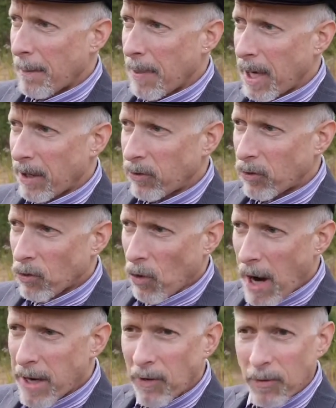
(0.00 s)
But it
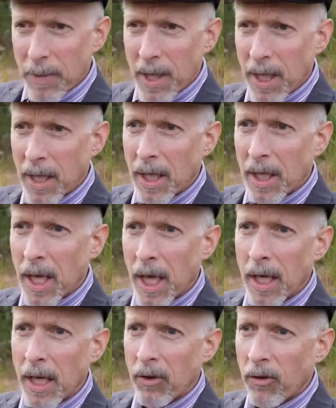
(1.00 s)
strikes me
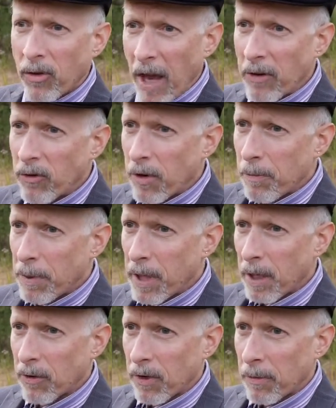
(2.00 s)
that sentient
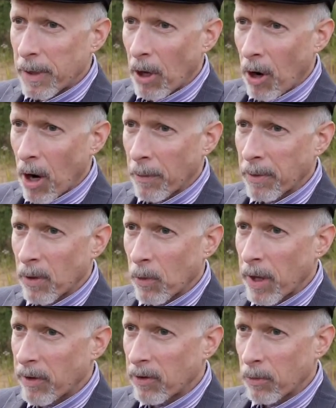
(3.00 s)
beings can be harmed in
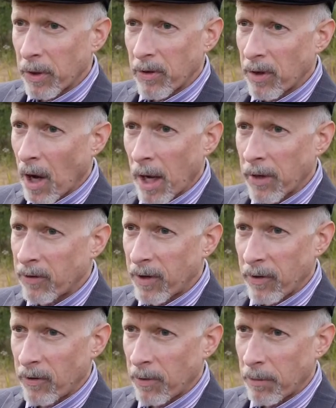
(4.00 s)
ways in which
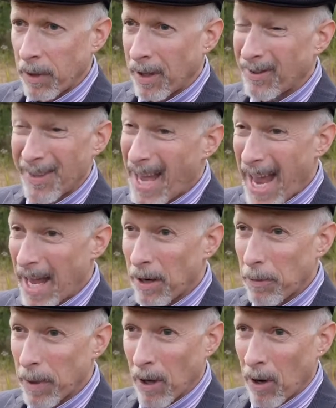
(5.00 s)
non-sentient beings
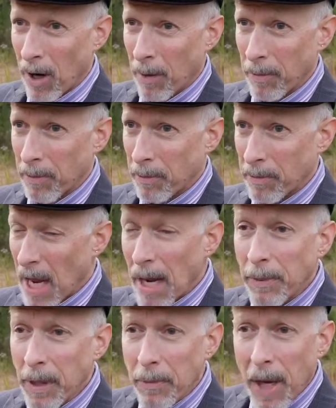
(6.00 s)
can't be harmed,
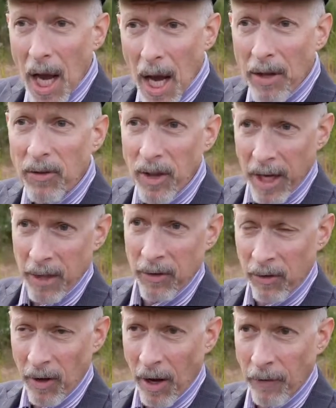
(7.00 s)
namely because they can
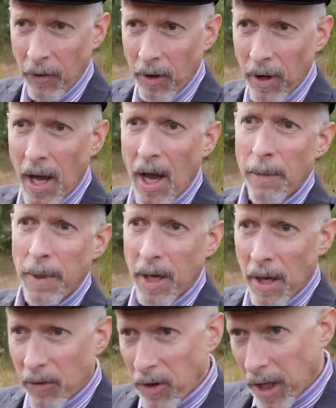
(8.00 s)
suffer,
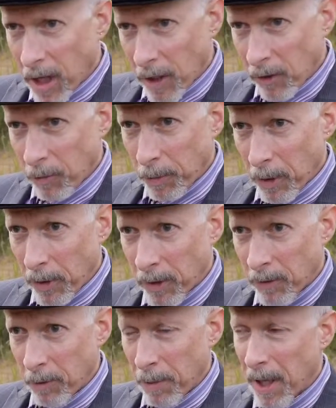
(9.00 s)
because they can
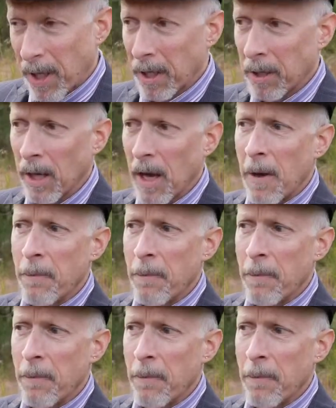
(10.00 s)
experience pain,